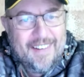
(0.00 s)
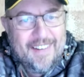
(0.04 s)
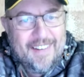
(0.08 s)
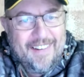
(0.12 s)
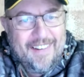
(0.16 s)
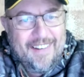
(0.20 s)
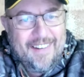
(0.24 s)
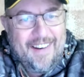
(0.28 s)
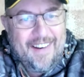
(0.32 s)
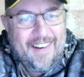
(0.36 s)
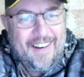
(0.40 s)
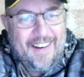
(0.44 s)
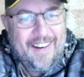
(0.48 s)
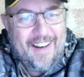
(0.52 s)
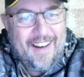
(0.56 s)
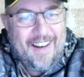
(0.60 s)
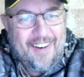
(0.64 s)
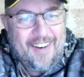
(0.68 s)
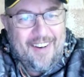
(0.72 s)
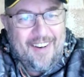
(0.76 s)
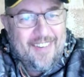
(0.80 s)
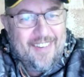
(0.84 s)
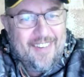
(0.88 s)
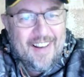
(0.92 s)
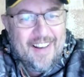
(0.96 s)

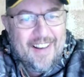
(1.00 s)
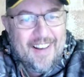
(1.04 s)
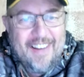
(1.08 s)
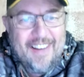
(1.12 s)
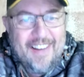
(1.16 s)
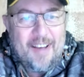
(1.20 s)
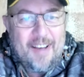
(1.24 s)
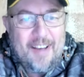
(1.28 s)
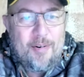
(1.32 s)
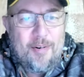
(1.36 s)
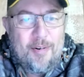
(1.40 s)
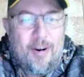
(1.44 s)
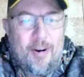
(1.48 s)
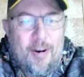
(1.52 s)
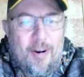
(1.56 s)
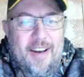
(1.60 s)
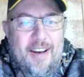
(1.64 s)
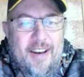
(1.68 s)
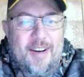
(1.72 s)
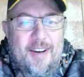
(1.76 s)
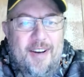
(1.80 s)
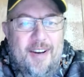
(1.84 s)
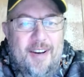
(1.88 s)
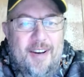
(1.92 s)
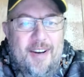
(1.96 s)
They were
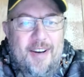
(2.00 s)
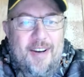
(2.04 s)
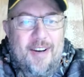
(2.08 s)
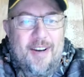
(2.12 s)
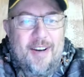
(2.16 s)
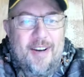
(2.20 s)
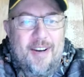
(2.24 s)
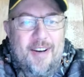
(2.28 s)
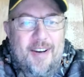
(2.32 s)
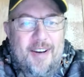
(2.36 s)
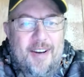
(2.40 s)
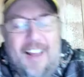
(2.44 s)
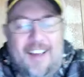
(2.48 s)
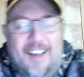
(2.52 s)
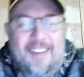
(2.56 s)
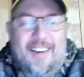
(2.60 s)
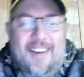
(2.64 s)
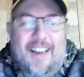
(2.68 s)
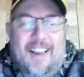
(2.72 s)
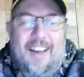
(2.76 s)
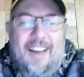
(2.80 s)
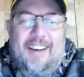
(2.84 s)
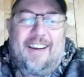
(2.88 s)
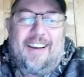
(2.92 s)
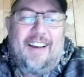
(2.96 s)
running around
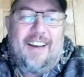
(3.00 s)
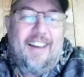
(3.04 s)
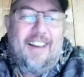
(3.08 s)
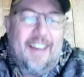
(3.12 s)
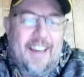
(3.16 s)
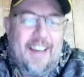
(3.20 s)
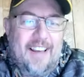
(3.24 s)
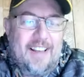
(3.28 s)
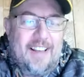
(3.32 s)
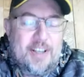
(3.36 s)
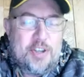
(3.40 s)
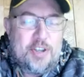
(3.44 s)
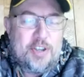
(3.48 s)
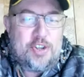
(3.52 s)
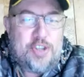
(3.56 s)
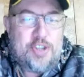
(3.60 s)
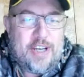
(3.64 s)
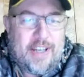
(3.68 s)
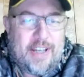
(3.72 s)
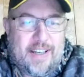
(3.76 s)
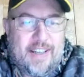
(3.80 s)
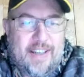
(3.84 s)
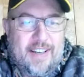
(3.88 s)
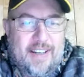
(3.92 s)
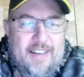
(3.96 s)
like a headless
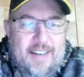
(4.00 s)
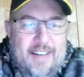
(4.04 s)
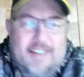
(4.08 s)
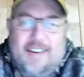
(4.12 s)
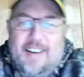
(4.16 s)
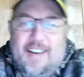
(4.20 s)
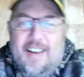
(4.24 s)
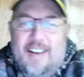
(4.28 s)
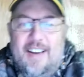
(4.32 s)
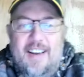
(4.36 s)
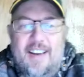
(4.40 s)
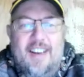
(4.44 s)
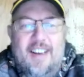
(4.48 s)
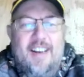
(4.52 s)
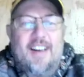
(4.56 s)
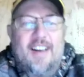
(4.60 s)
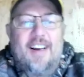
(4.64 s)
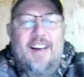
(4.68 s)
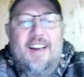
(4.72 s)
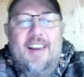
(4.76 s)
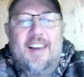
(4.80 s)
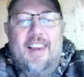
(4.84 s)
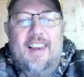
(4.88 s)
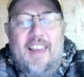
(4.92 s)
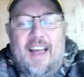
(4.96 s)
chicken
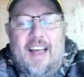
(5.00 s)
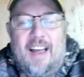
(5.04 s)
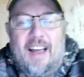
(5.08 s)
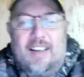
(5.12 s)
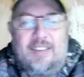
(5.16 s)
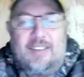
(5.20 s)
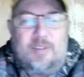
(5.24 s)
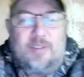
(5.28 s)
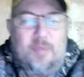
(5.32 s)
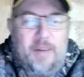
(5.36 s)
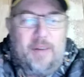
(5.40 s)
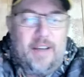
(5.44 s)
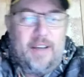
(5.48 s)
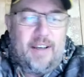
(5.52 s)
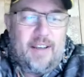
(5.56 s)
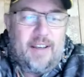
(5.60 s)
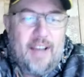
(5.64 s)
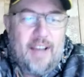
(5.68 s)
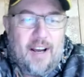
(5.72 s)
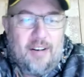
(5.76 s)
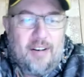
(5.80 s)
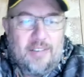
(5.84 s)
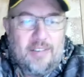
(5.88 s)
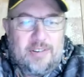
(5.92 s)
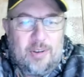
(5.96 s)
last week.
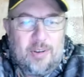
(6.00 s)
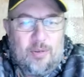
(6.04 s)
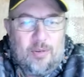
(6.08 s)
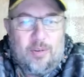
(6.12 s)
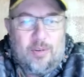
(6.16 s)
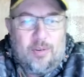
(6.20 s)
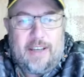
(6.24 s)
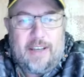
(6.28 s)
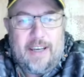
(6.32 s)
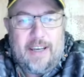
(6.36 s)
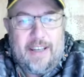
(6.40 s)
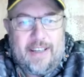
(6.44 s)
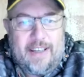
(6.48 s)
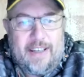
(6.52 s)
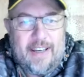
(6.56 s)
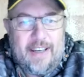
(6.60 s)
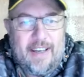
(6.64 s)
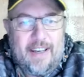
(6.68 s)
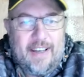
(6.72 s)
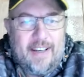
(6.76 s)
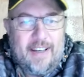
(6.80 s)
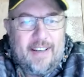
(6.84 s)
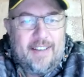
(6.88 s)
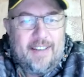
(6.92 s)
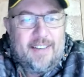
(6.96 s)
Now it's all
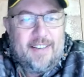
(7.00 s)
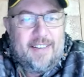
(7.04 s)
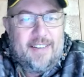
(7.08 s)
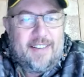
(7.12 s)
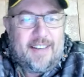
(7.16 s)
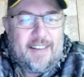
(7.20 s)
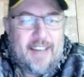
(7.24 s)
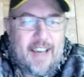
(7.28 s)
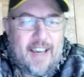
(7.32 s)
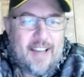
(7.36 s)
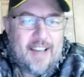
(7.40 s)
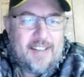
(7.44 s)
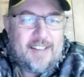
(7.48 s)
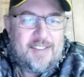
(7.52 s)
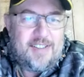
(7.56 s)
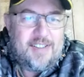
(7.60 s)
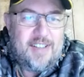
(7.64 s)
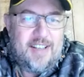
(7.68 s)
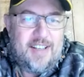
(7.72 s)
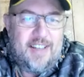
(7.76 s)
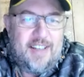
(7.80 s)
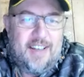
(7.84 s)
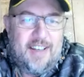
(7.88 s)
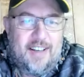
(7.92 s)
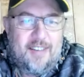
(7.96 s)
kicking and
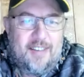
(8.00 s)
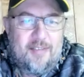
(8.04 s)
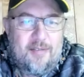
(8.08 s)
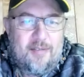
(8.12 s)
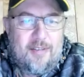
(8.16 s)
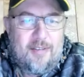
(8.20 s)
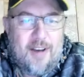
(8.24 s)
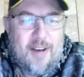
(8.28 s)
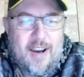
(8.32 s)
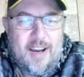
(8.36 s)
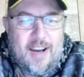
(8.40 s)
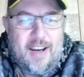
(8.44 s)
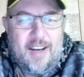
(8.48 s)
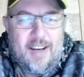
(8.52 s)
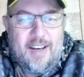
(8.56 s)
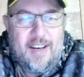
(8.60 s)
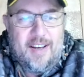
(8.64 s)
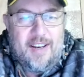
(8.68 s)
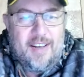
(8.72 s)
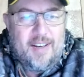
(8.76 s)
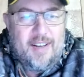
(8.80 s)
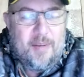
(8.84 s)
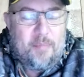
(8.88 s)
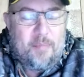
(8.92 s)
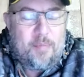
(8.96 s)
catching and rain
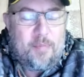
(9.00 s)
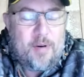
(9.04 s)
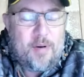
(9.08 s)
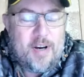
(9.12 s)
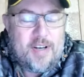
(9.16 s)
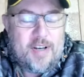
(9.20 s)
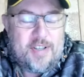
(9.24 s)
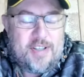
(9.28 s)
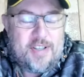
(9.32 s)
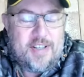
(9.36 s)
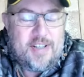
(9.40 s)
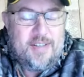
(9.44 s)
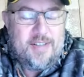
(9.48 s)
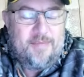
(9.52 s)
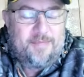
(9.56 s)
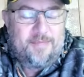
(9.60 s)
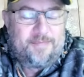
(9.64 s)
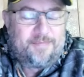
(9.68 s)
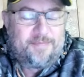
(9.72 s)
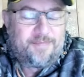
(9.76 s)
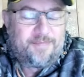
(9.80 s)
and depression.